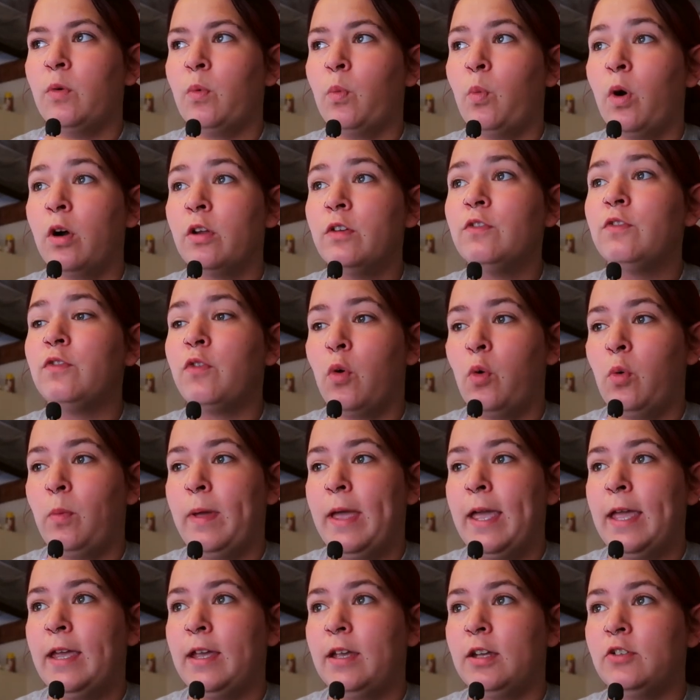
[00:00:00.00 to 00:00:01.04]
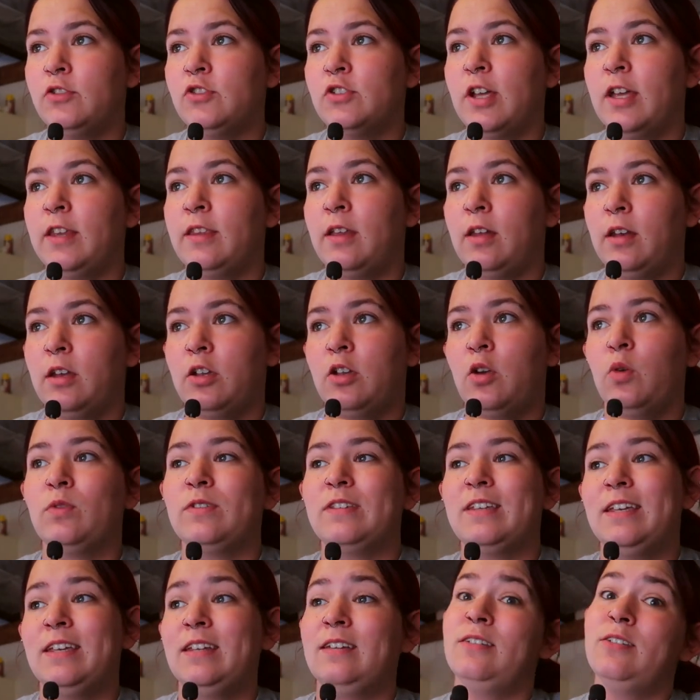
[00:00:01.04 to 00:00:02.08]
1 full page, and then it goes
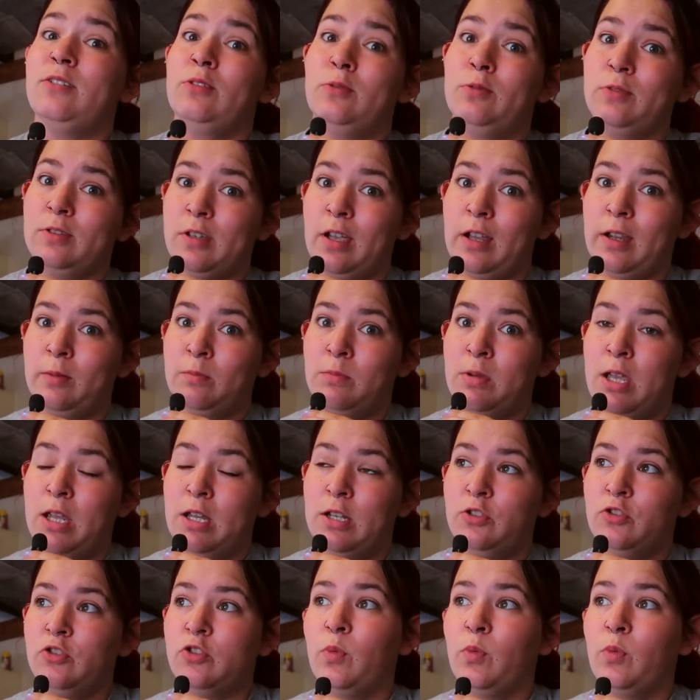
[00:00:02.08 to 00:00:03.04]
into a second page,